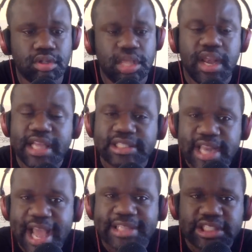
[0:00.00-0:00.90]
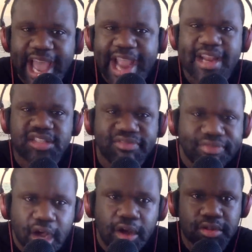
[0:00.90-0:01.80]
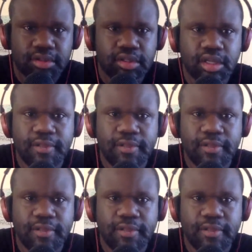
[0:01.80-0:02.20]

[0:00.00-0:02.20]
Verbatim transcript: And it's not China's fault